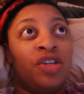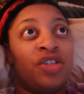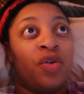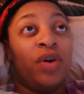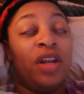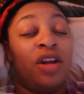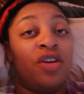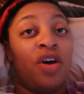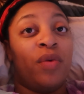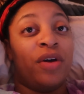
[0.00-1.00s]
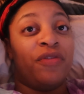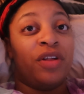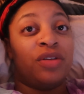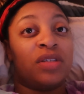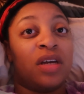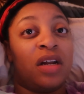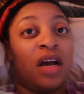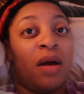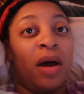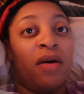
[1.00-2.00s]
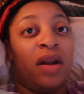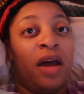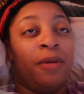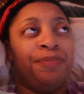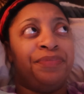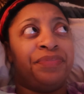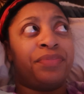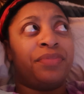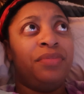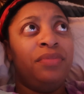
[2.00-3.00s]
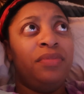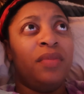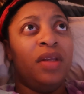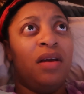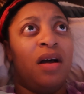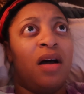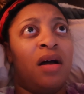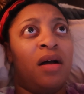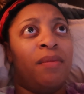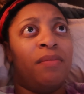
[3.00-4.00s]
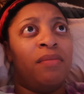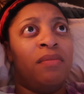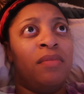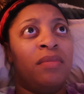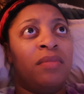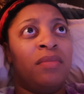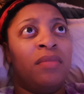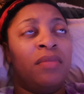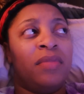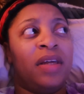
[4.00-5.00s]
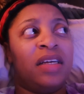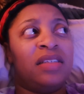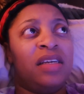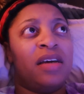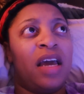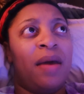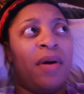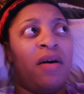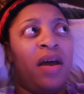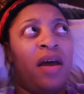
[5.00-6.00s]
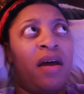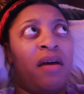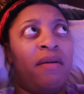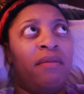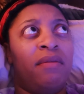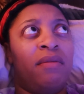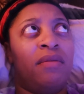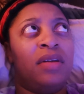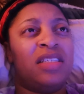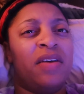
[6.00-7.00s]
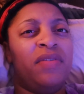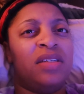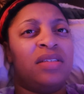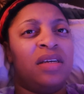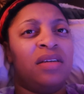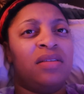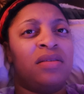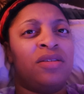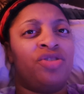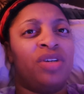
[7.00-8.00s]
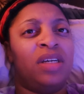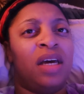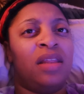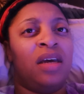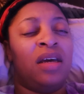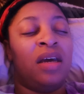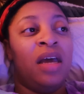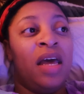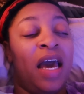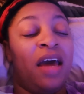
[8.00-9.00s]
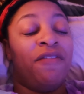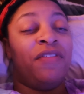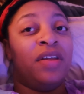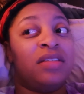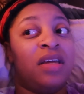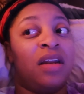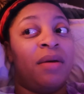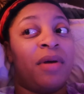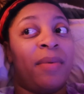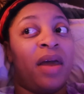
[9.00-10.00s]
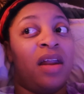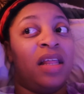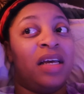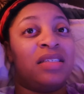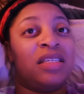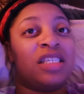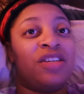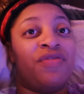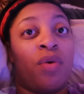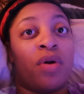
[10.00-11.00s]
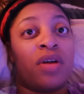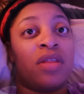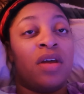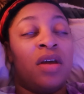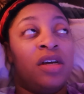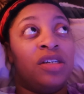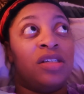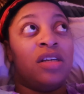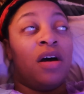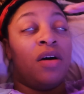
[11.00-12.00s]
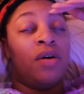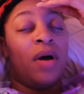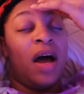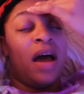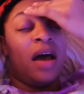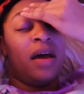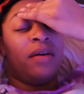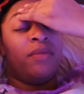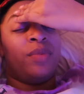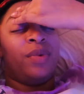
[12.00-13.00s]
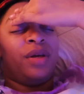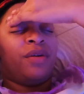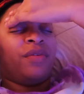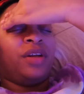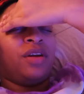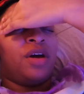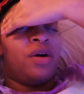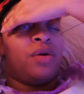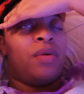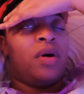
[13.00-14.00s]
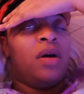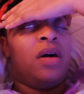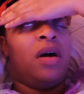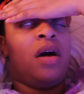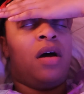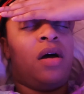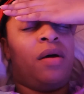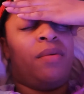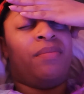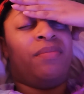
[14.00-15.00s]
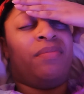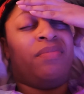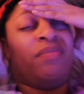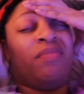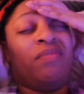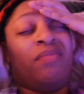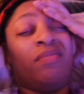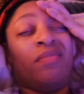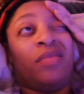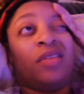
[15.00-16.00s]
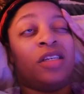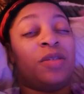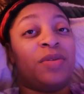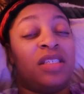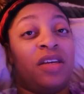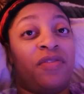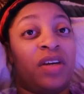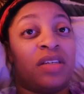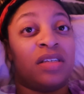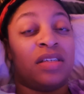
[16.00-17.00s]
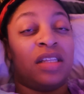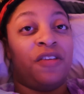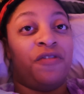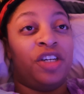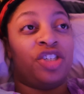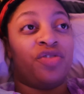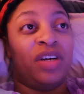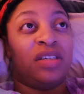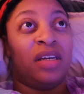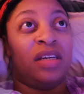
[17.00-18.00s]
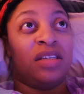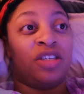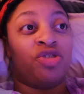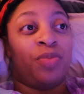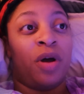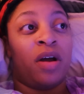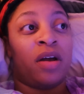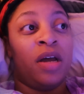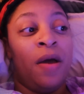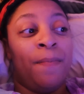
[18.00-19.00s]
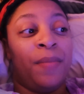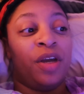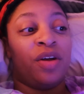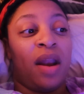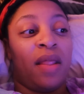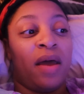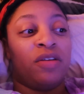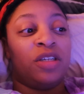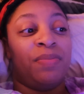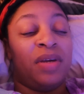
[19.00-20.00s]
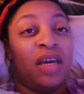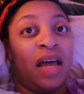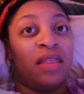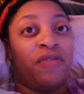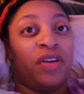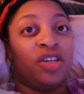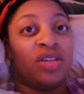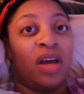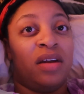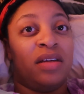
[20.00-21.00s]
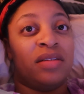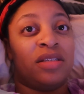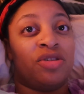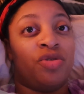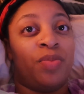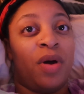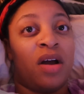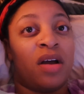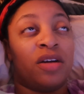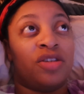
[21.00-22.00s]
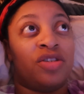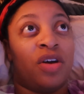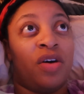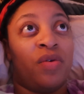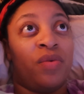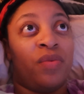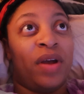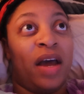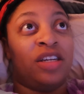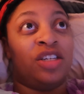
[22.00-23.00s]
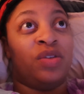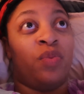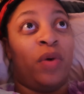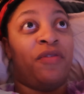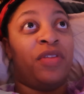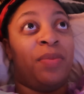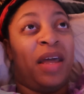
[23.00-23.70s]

So we didn't know where Phyllis was going to come out at. Um, like Zia came out at 76th Street, I think, and Phyllis ended up coming out at like 64th. So I, we don't really know, um, the specifics because like they finished the race in Central Park, but you're not allowed to be at the finish line in Central Park. So we had to wait for them.